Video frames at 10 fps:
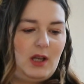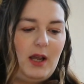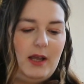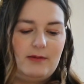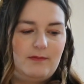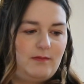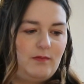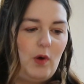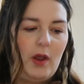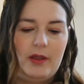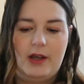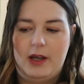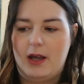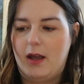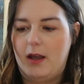It's one
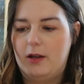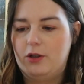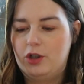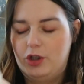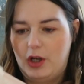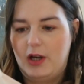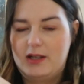that should